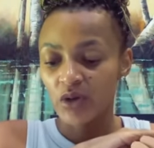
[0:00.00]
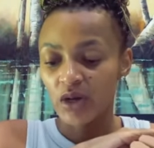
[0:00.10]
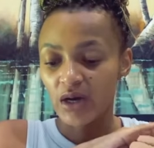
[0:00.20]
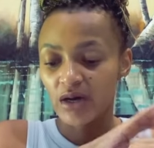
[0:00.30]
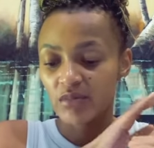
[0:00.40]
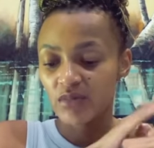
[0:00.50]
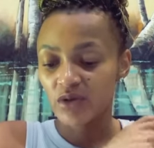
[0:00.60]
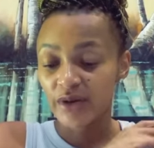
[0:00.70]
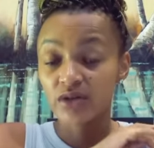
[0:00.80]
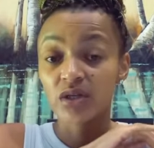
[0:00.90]
The
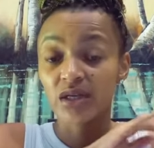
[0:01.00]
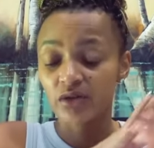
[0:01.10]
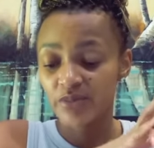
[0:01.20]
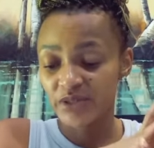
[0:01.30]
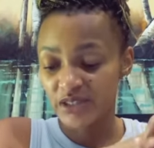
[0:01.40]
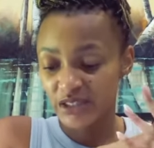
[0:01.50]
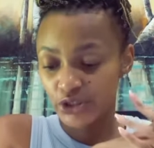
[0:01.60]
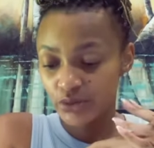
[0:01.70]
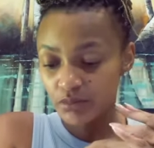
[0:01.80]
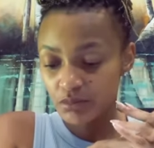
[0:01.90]
right to legal representation,